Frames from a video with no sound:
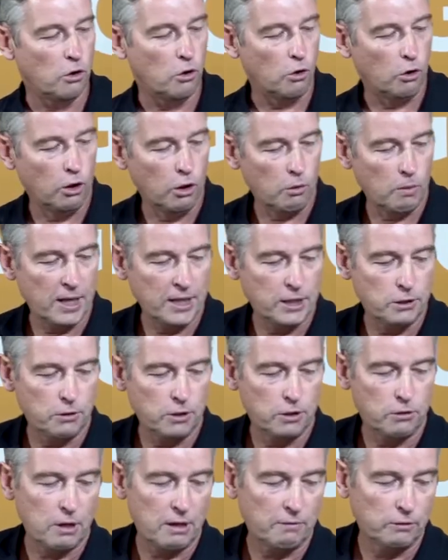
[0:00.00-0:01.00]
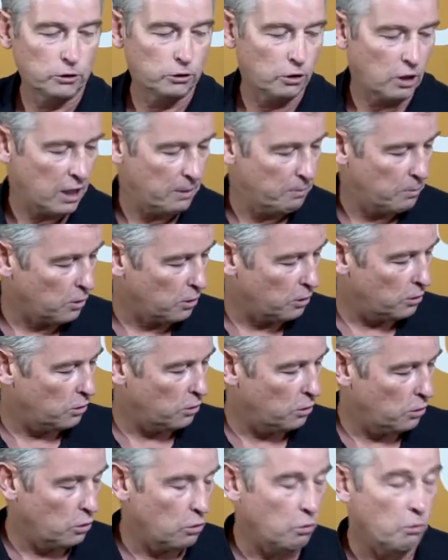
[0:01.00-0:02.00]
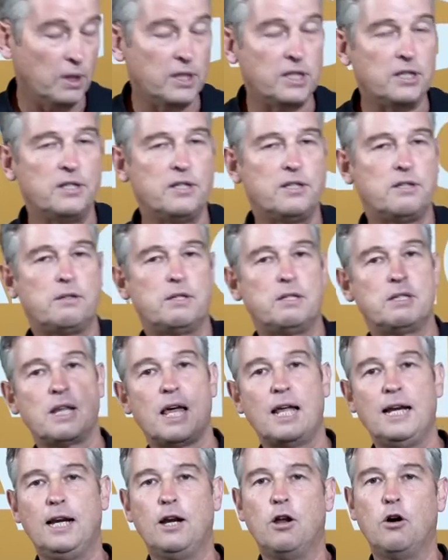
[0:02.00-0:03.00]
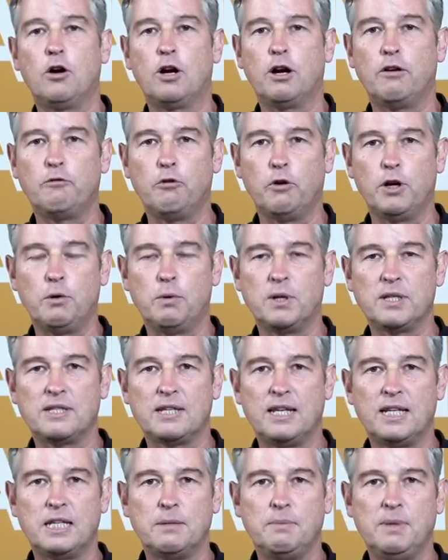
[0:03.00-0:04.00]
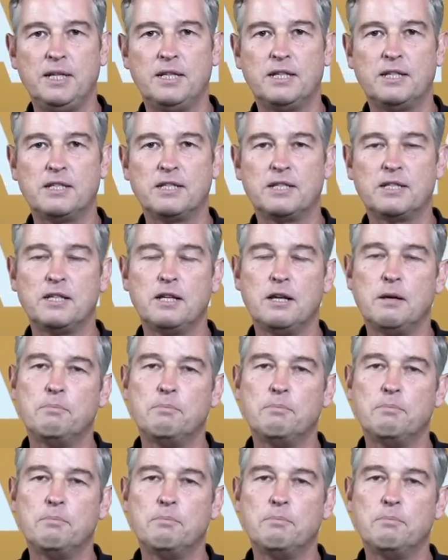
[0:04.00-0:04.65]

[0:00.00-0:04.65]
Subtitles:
all the way to a travel tripod, which is slightly longer at 41 centimeters,